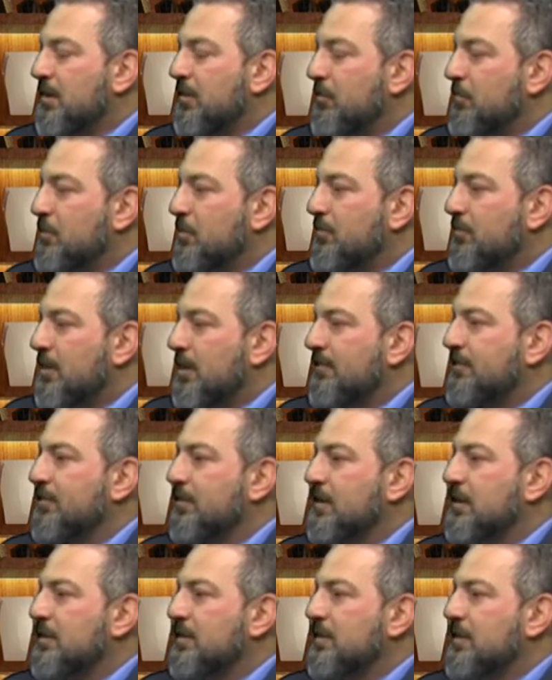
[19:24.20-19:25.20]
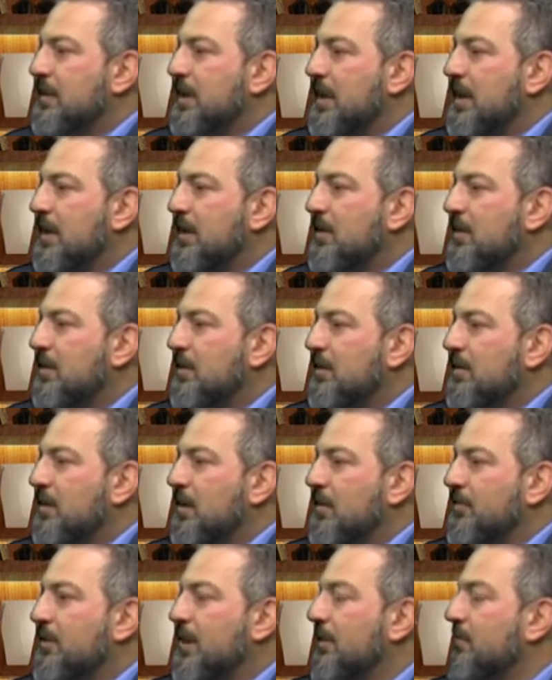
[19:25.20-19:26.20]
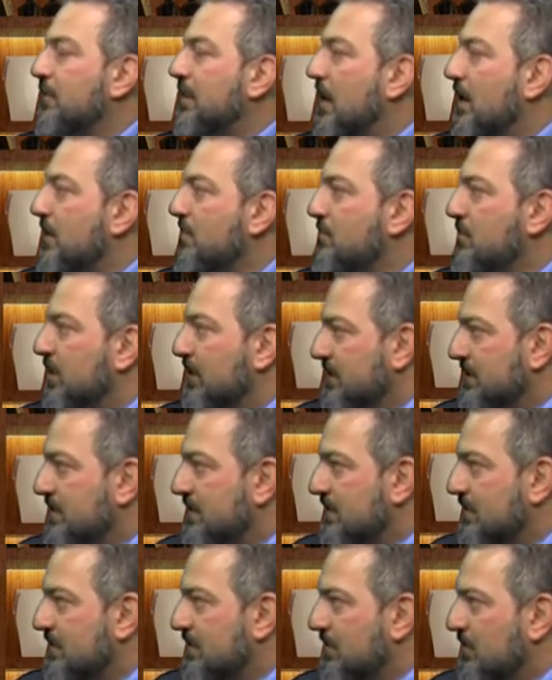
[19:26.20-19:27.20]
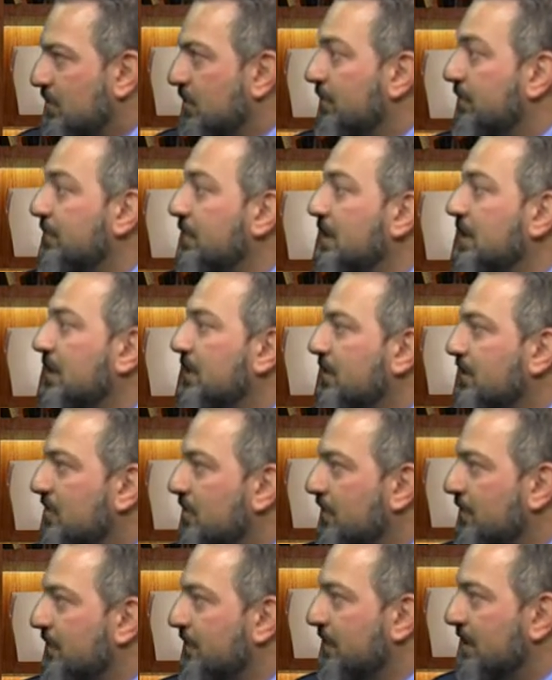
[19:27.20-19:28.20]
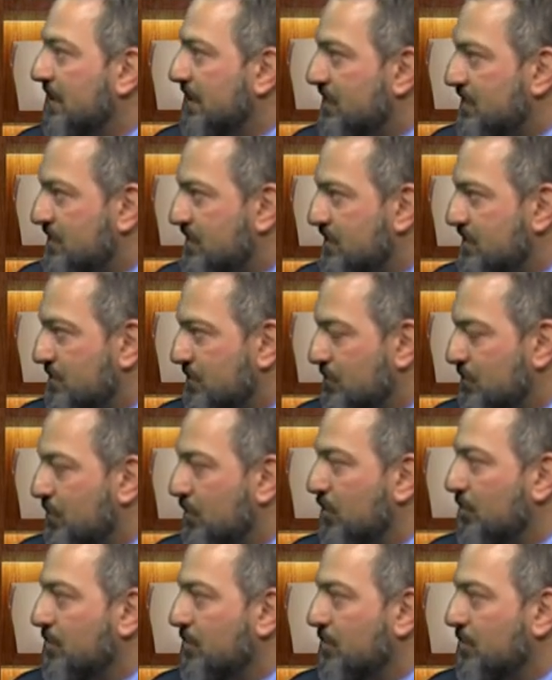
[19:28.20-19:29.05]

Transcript: would roughly take around nine months to fin wow. to finish probate.